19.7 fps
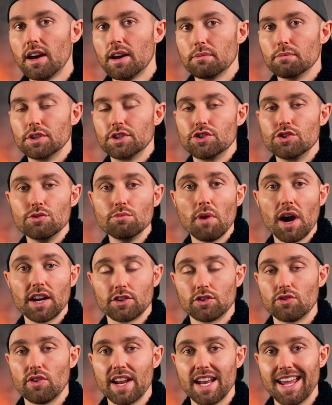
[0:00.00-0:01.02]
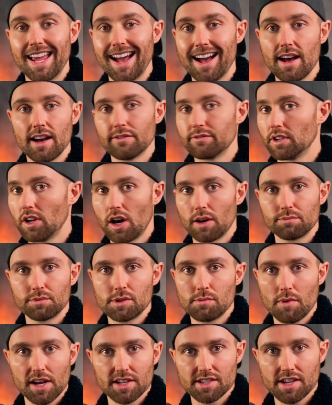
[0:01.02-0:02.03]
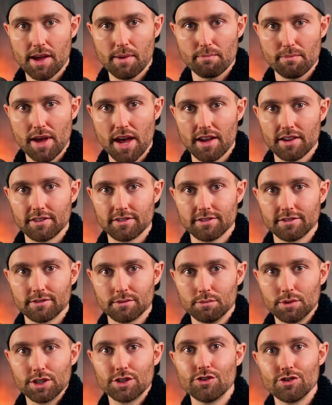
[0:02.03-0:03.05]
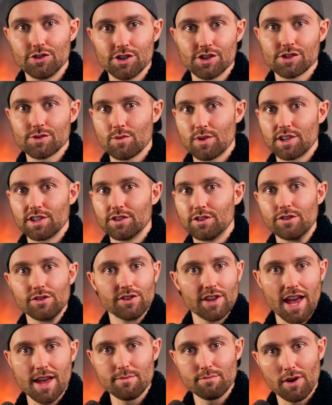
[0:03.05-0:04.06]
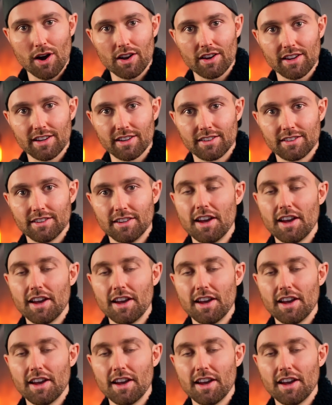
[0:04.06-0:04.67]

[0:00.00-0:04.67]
But you might already have an optimized campaign, but you just want to do day parting.